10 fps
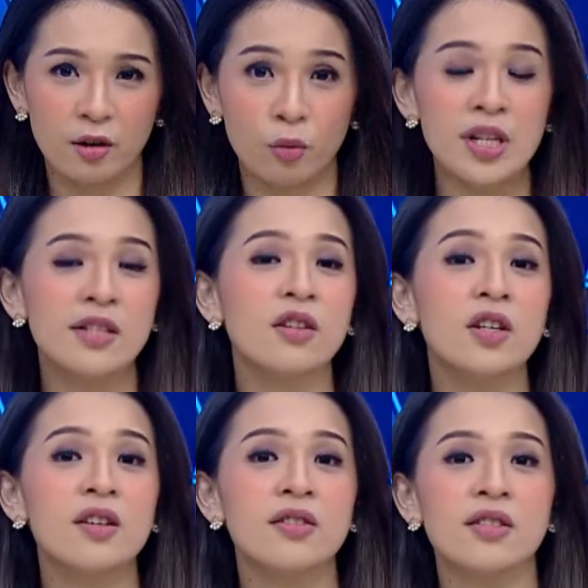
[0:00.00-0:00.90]
In recent
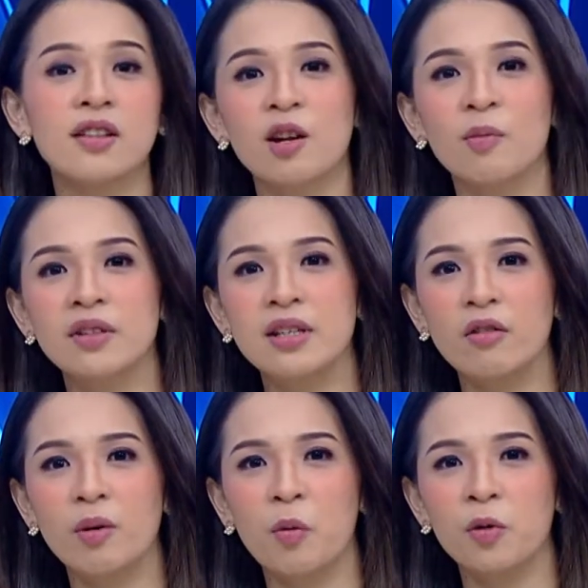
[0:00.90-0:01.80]
years,
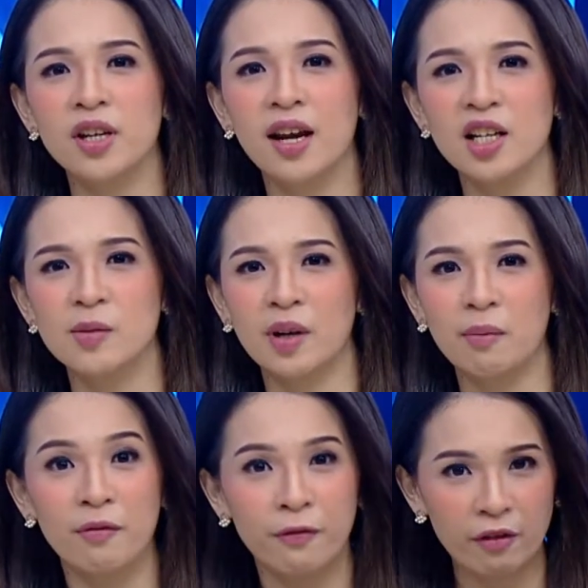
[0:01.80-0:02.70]
sustainability reporting has
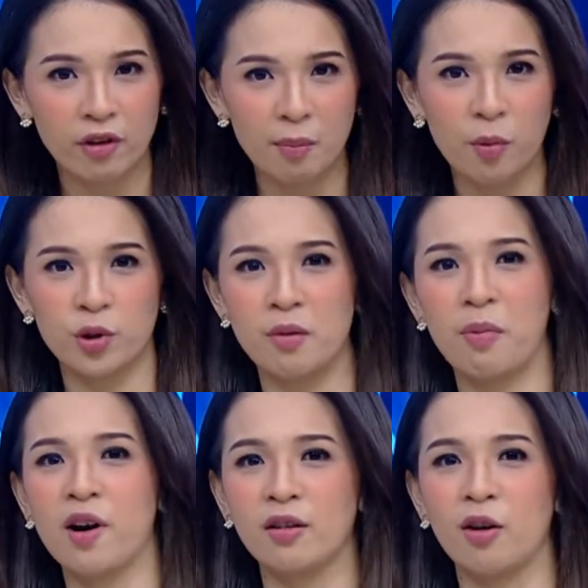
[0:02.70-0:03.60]
become a very
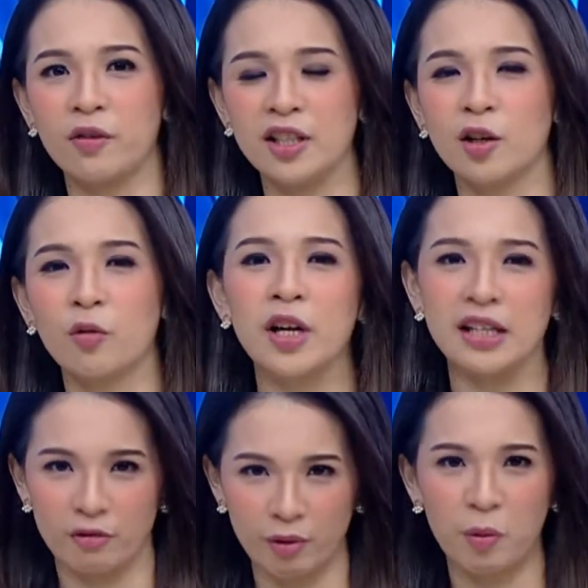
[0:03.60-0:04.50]
important part of
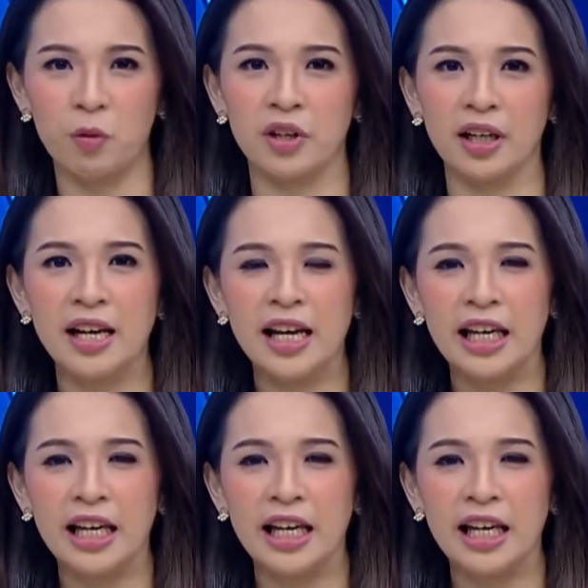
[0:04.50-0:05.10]
integrated reporting.